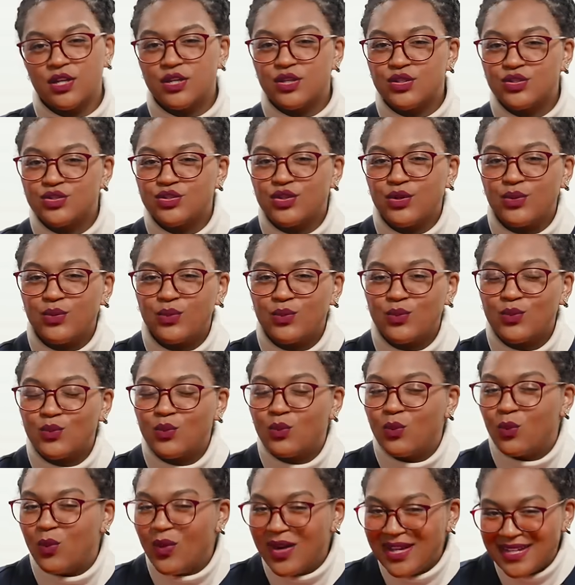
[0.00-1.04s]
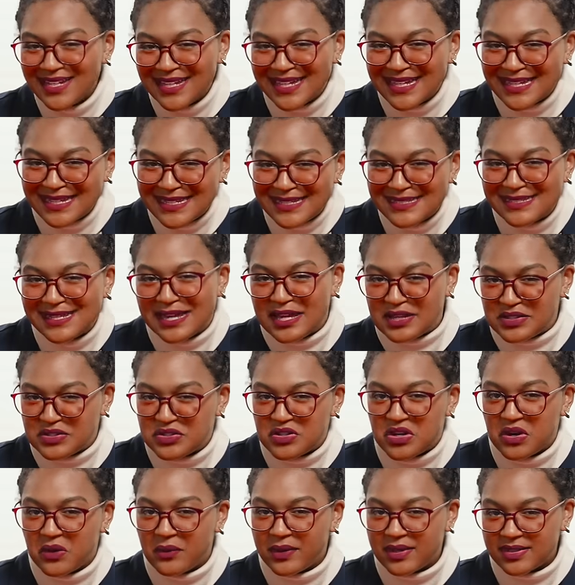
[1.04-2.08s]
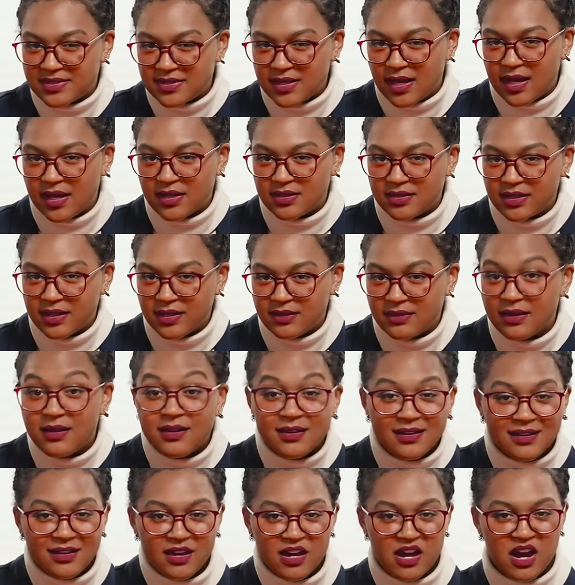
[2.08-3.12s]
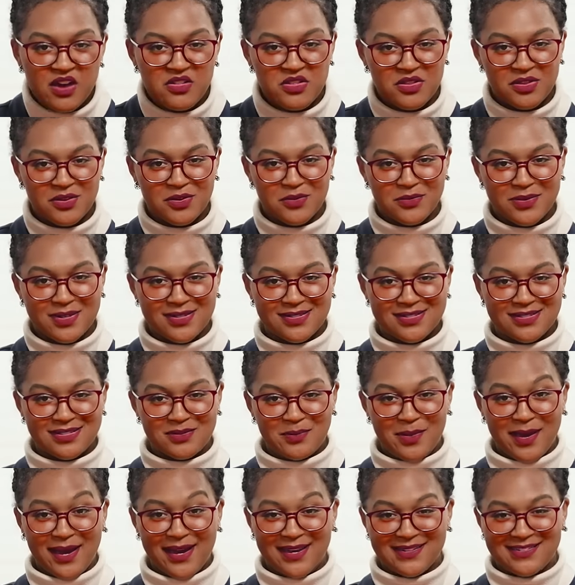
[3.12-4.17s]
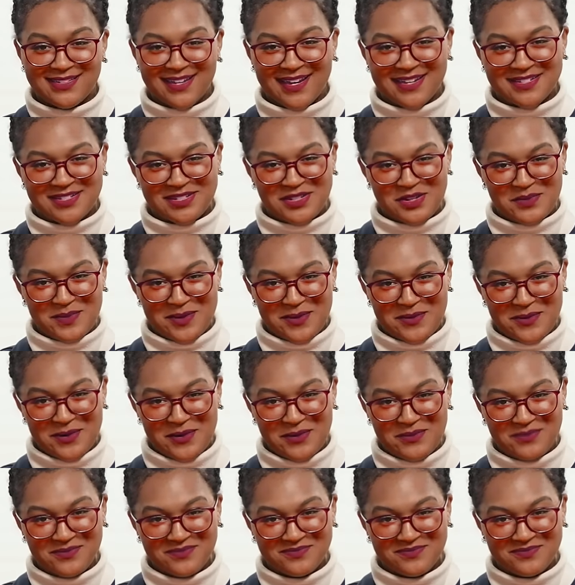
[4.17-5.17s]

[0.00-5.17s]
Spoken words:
So what is escrow exactly, other than a reason to buy a taxidermy crow?